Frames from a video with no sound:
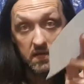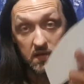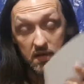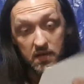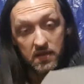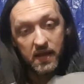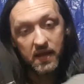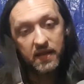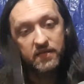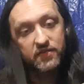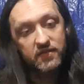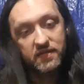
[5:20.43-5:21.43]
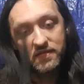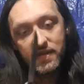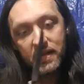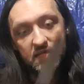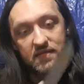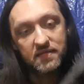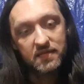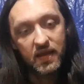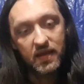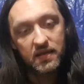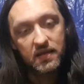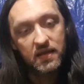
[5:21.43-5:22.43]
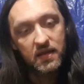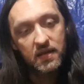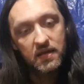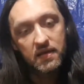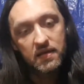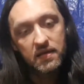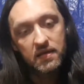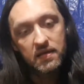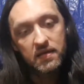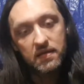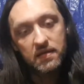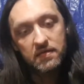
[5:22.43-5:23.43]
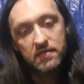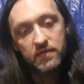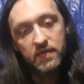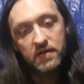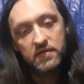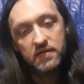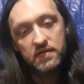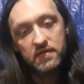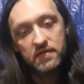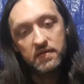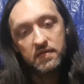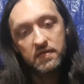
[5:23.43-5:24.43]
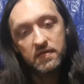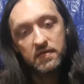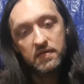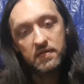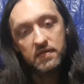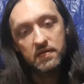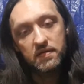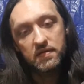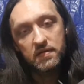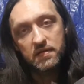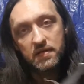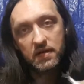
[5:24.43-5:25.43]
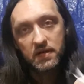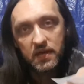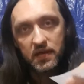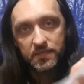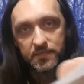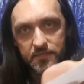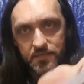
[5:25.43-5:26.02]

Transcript: okay, that is just insane. Let's see if we can just look at that.